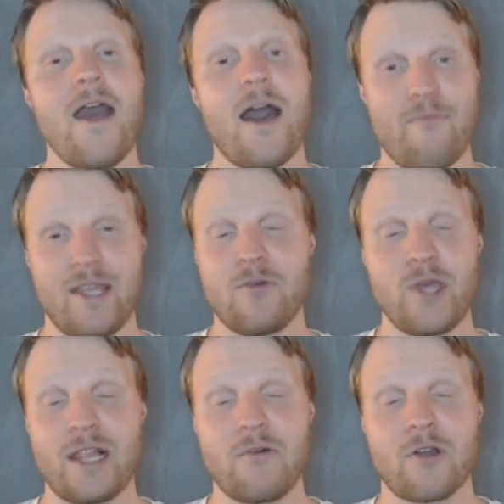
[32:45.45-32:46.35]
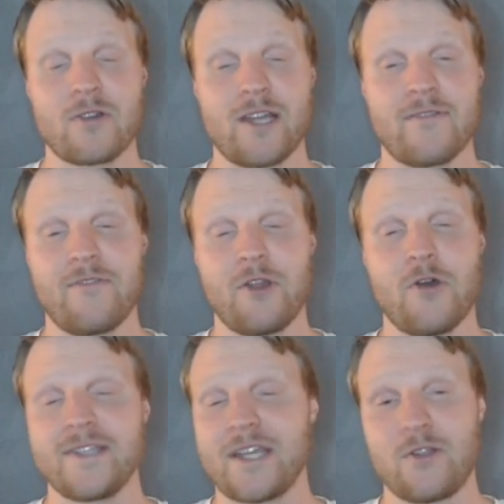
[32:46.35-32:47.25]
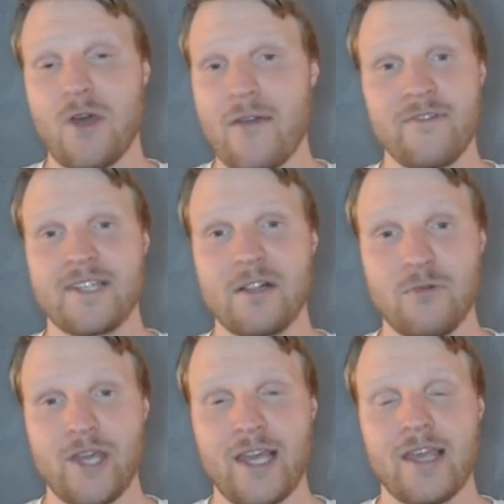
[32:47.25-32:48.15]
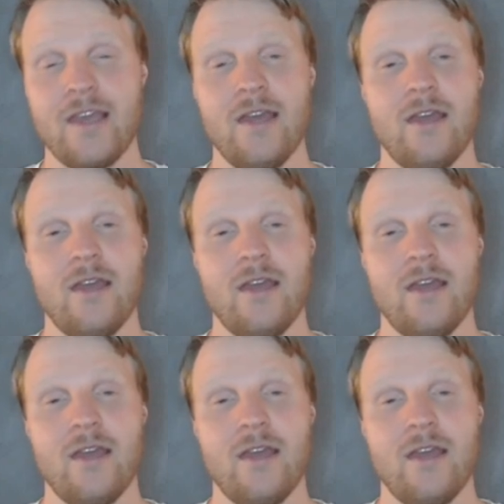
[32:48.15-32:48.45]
I made the weekly Walker Draft video, as I do every single week,